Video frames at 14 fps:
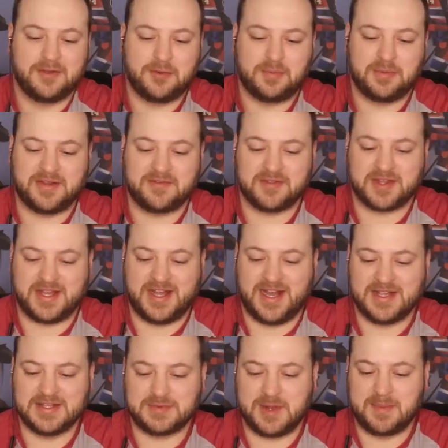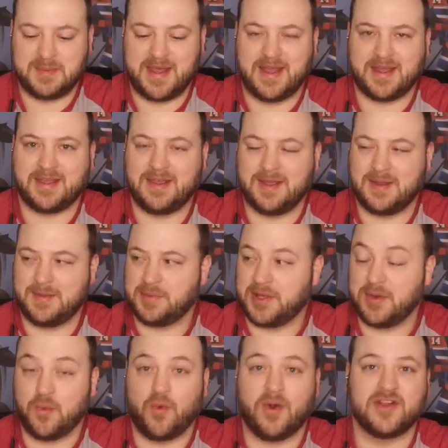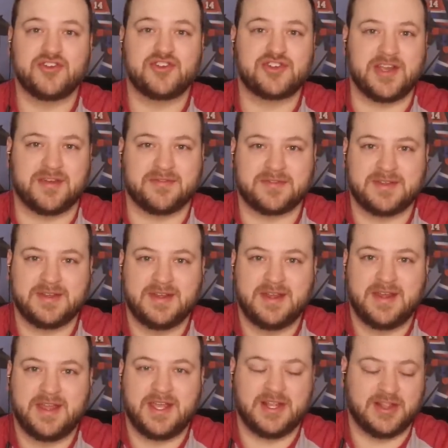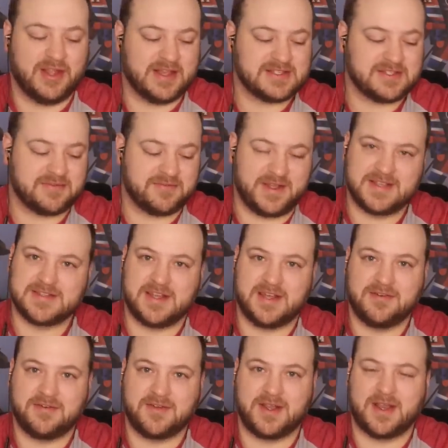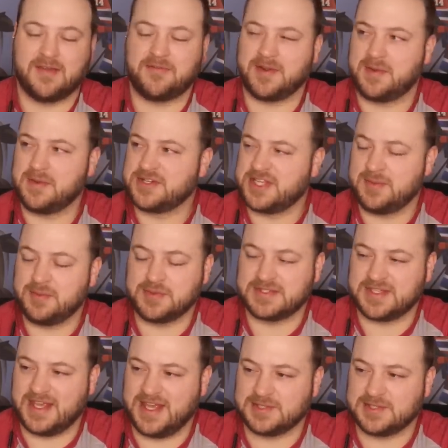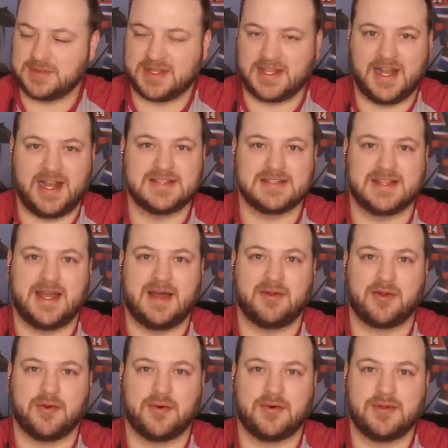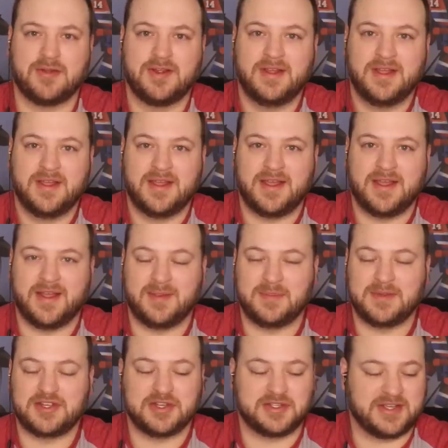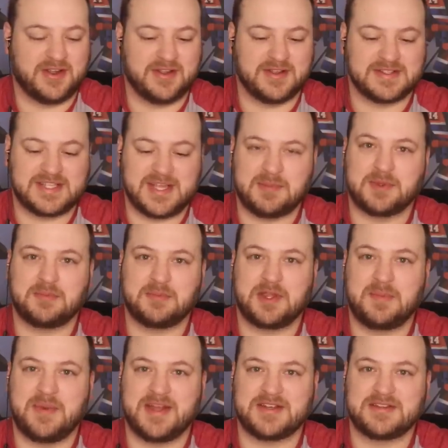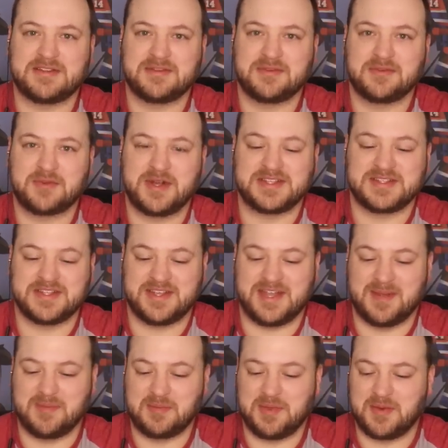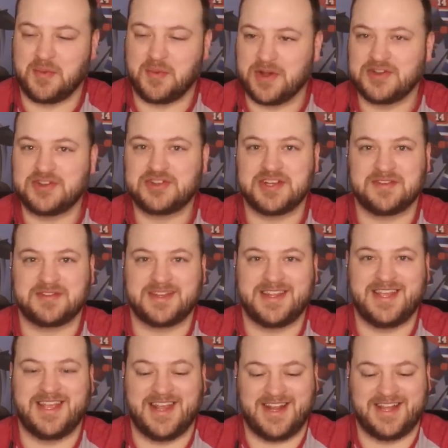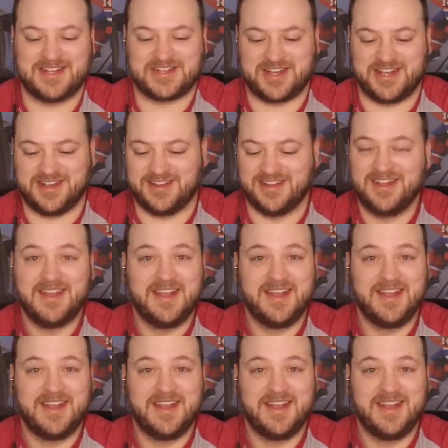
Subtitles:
who played for the Canadiens way back? He played one shift. He lost a faceoff, and I forget which team it was against, but the Canadiens allowed a goal, and Michel Therrien stapled him to the bench the rest of the time. He played one shift in the NHL,